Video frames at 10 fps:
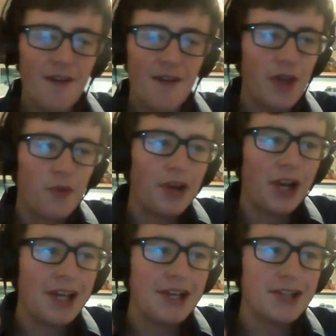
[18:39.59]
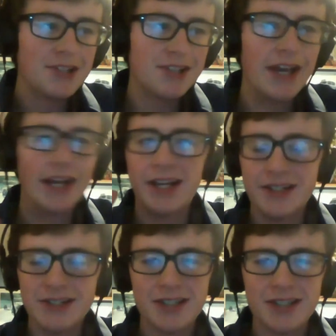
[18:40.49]
there really is
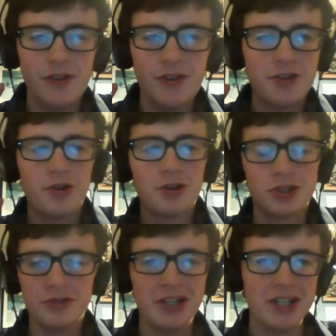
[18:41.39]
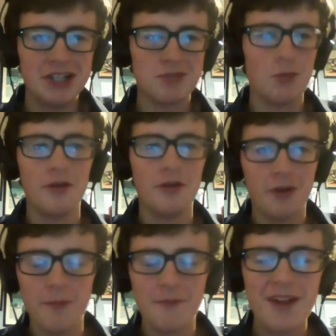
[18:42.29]
aliens and that the Doctor really is one of
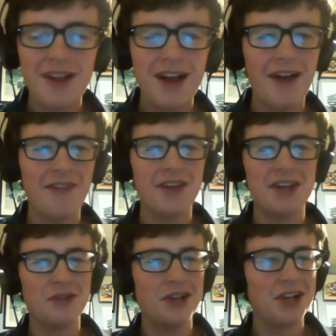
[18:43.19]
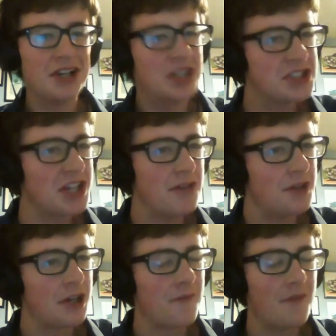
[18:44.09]
them and that he really needs
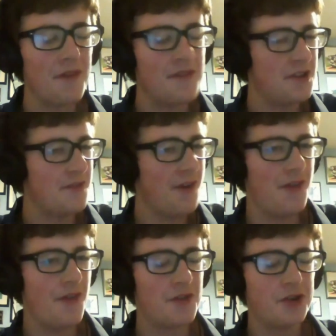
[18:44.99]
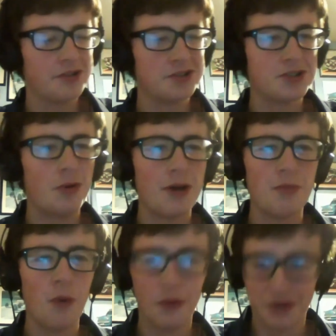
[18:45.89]
saving and that the Doctor's quite
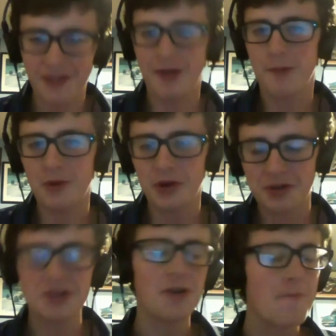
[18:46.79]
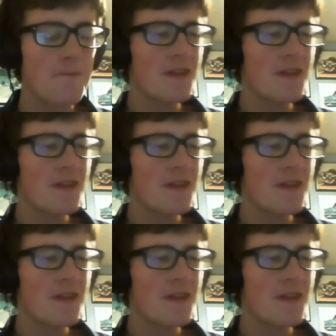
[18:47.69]
important at that point, you know.